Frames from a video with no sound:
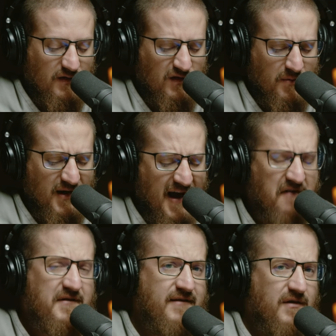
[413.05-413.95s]
discernment. I
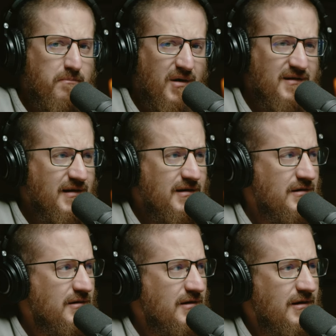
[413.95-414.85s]
have kind of a
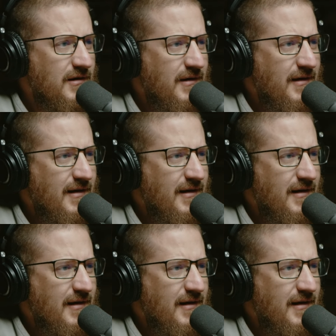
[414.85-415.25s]
particular...